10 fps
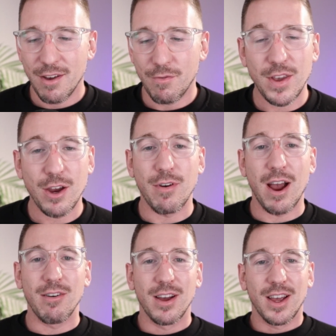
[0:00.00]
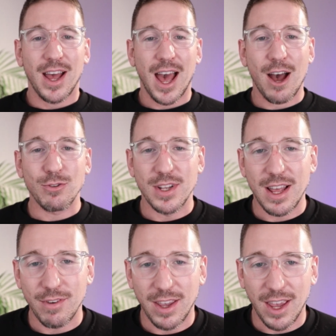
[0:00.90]
figure out how to
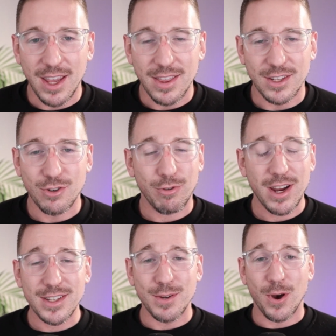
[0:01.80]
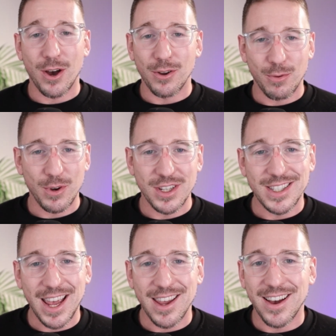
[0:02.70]
navigate this crazy world, which is
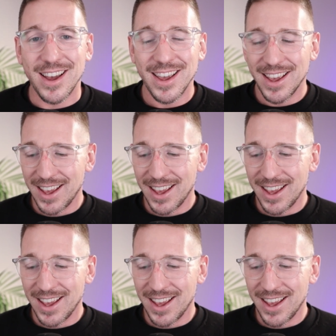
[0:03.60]
AI,